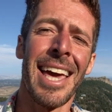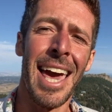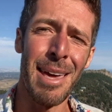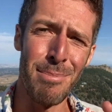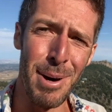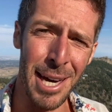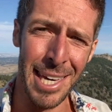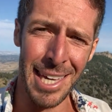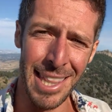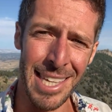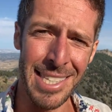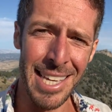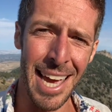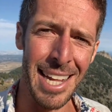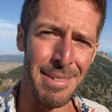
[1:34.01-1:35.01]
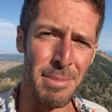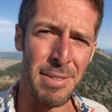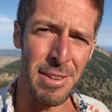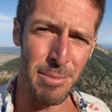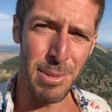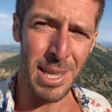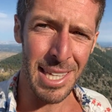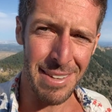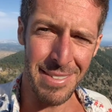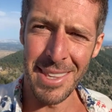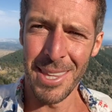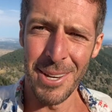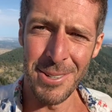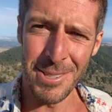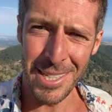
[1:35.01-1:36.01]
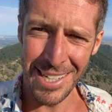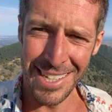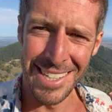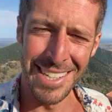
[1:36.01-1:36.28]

a bucket list item if you believe in those.